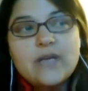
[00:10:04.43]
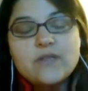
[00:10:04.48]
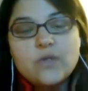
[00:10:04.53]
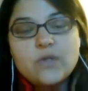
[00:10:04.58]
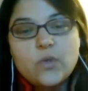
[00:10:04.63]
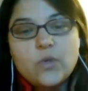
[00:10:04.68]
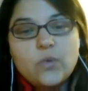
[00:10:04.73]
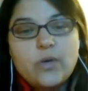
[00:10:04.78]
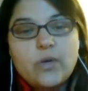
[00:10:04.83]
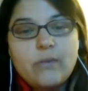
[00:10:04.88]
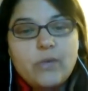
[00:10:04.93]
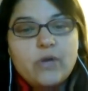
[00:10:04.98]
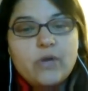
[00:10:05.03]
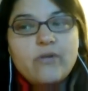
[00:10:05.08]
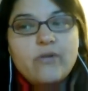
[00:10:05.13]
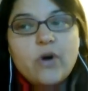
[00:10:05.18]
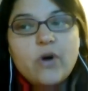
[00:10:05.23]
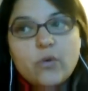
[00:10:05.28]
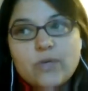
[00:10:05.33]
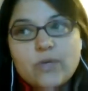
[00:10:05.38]
so a bit
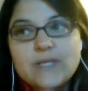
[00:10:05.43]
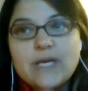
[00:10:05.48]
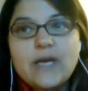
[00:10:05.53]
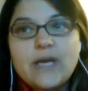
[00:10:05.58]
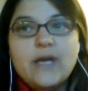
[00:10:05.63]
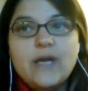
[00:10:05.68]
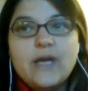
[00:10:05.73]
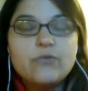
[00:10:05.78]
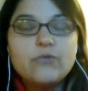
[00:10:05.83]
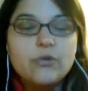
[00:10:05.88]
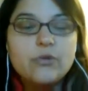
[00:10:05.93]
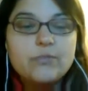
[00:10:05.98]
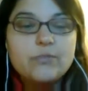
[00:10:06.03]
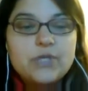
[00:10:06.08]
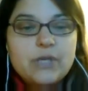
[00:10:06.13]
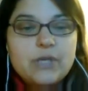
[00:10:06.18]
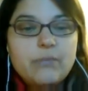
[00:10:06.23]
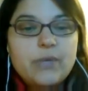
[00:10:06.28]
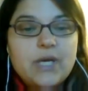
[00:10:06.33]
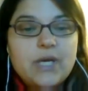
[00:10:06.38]
of wholesale, drop
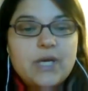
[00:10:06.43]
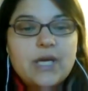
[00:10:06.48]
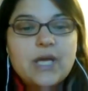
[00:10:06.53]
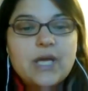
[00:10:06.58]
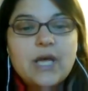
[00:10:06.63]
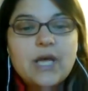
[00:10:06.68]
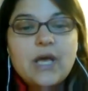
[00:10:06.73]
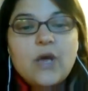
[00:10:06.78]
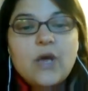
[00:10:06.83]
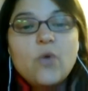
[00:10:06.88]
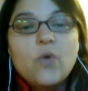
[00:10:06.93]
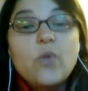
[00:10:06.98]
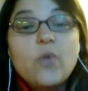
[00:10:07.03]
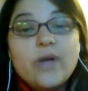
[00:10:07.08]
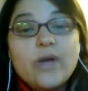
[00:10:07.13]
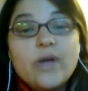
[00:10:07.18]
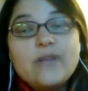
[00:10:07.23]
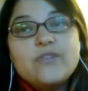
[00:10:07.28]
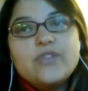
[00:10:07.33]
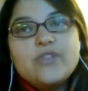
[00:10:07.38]
shipping,
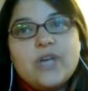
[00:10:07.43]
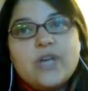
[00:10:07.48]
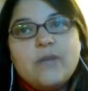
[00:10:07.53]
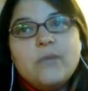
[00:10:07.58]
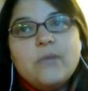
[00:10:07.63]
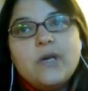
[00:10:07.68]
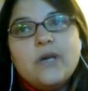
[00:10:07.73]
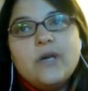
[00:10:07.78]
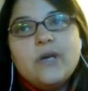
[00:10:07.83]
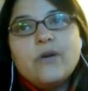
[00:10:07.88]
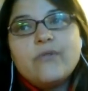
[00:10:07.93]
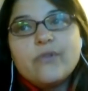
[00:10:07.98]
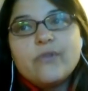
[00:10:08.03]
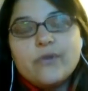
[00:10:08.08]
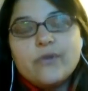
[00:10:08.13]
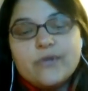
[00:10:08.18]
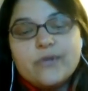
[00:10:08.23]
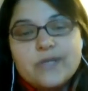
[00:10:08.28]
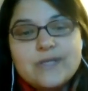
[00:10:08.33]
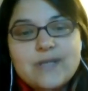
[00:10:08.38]
when Jamie, of
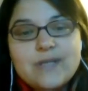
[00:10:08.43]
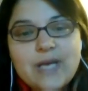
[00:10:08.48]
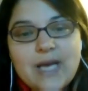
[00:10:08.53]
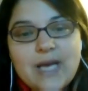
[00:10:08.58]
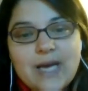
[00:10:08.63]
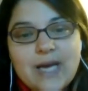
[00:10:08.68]
course,